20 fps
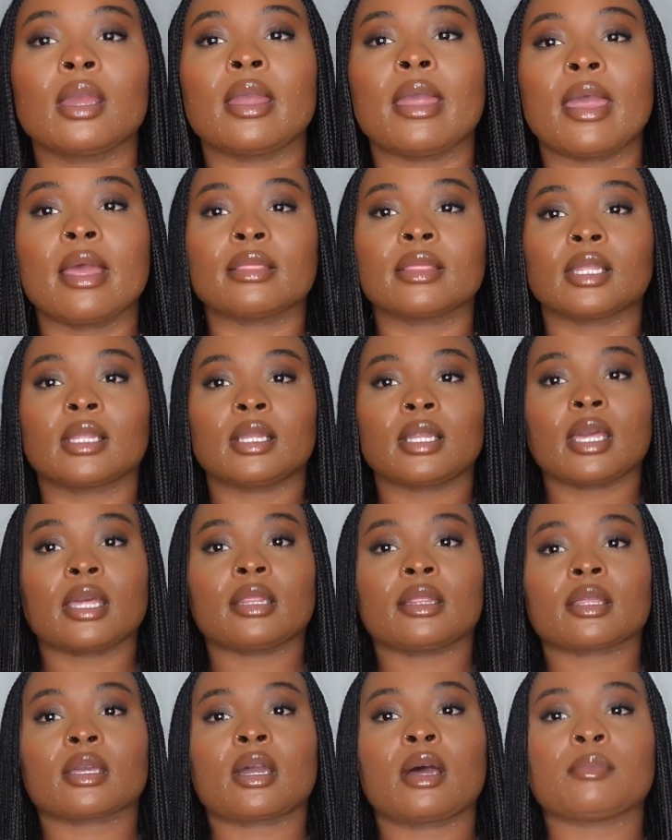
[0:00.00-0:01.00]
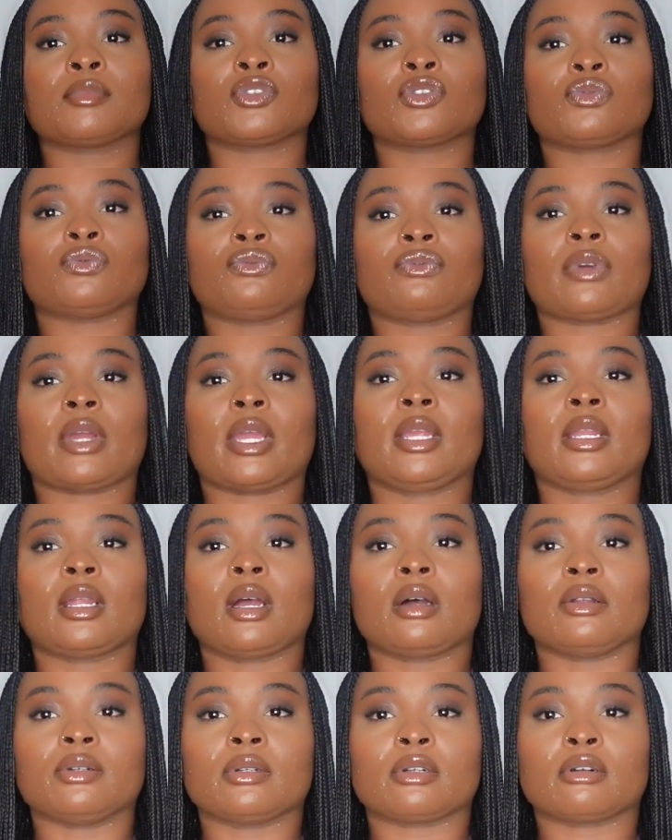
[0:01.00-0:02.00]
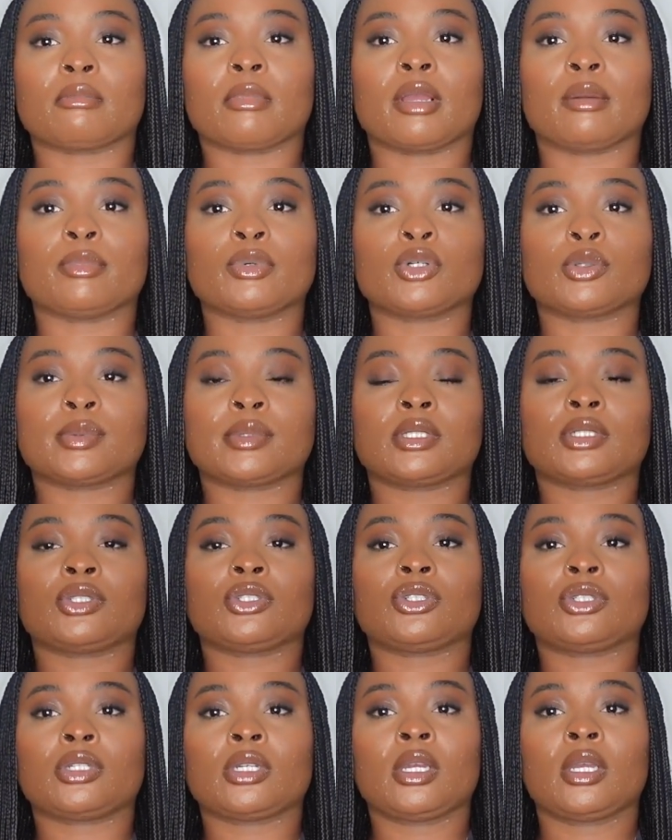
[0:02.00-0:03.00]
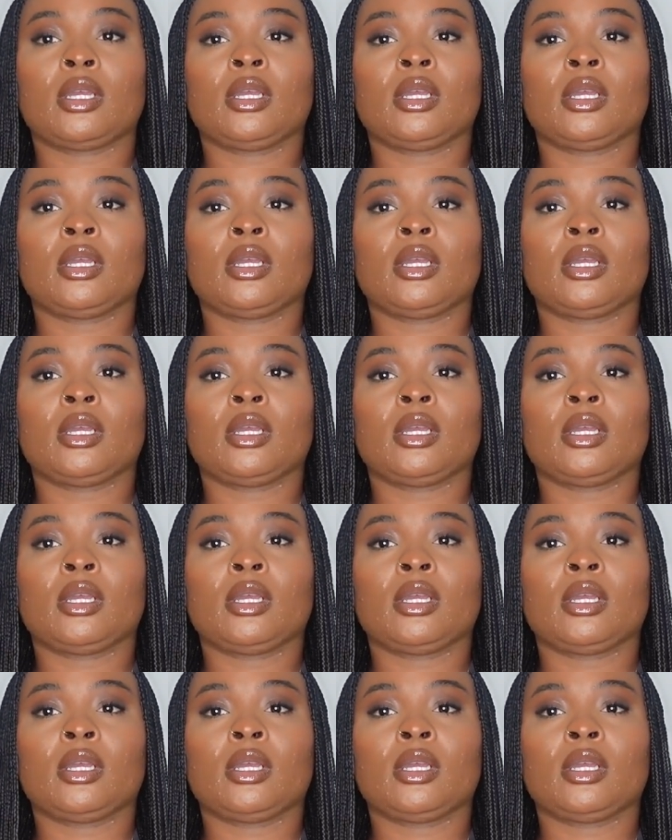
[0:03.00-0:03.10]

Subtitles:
and the length comes right under my boobage.